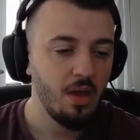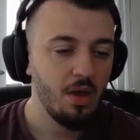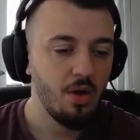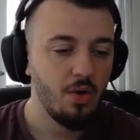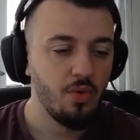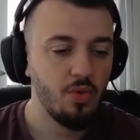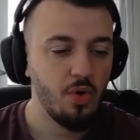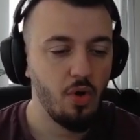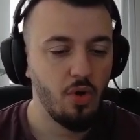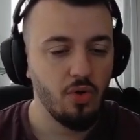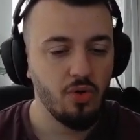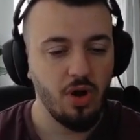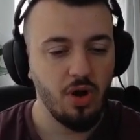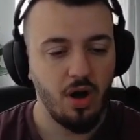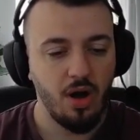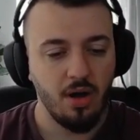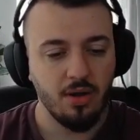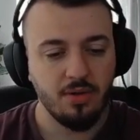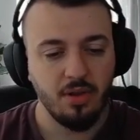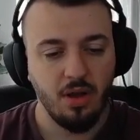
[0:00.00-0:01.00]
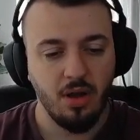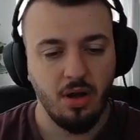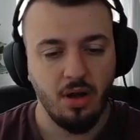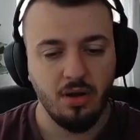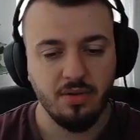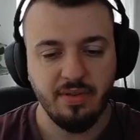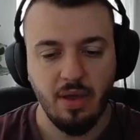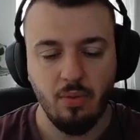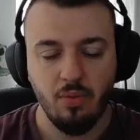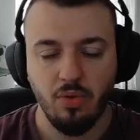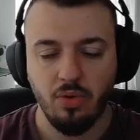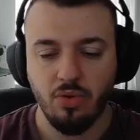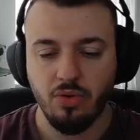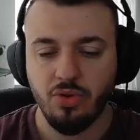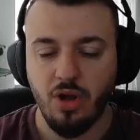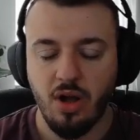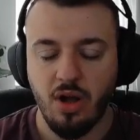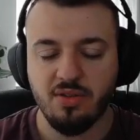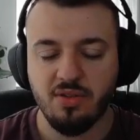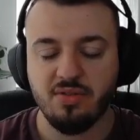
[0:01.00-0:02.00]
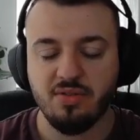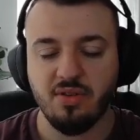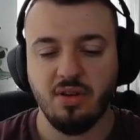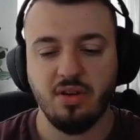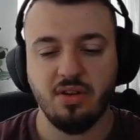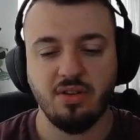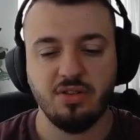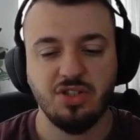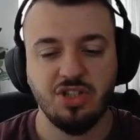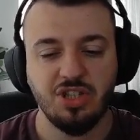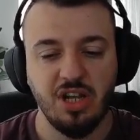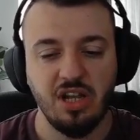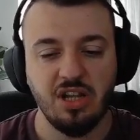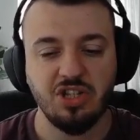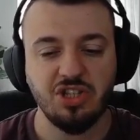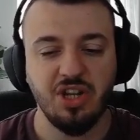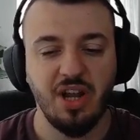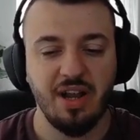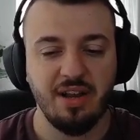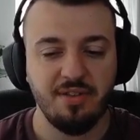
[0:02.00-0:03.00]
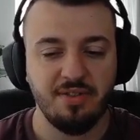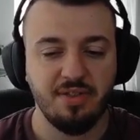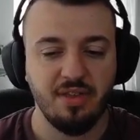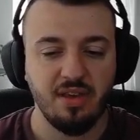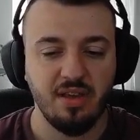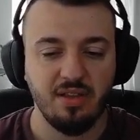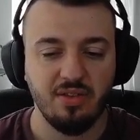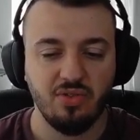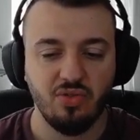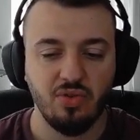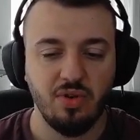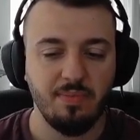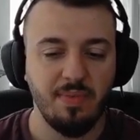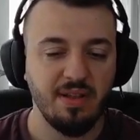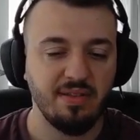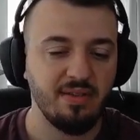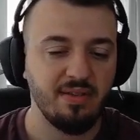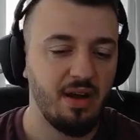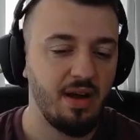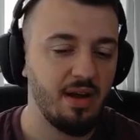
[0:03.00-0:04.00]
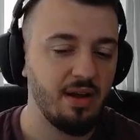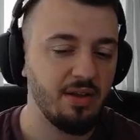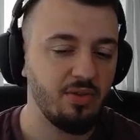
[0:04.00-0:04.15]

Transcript: Rogue, Outlaw, they will not change anything to the meta.